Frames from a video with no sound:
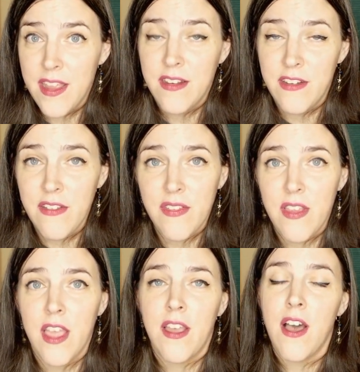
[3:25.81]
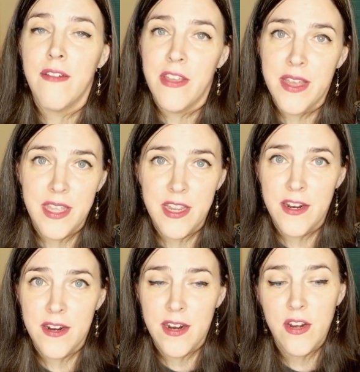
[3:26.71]
just a caveat
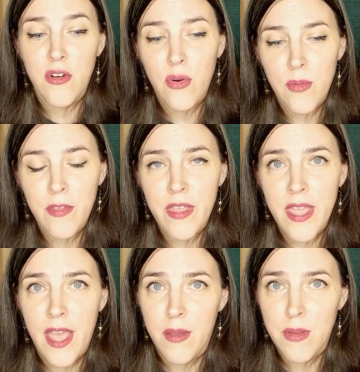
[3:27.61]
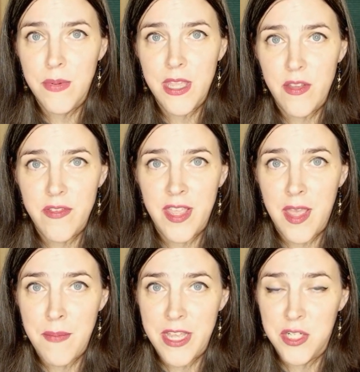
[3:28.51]
here, normally I would be using a
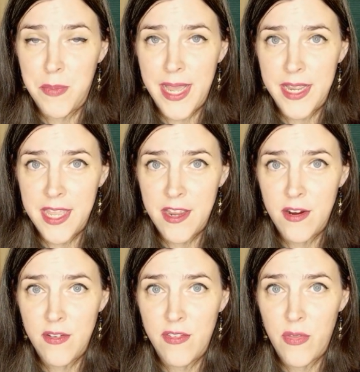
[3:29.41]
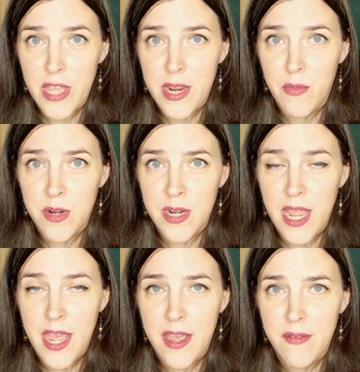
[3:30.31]
mesh bag here so that I wouldn't
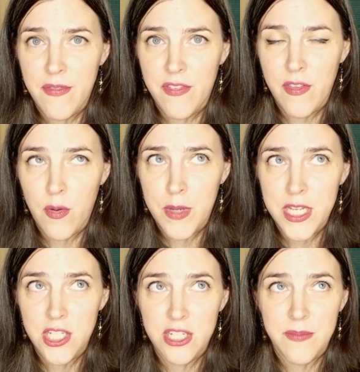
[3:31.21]
have so much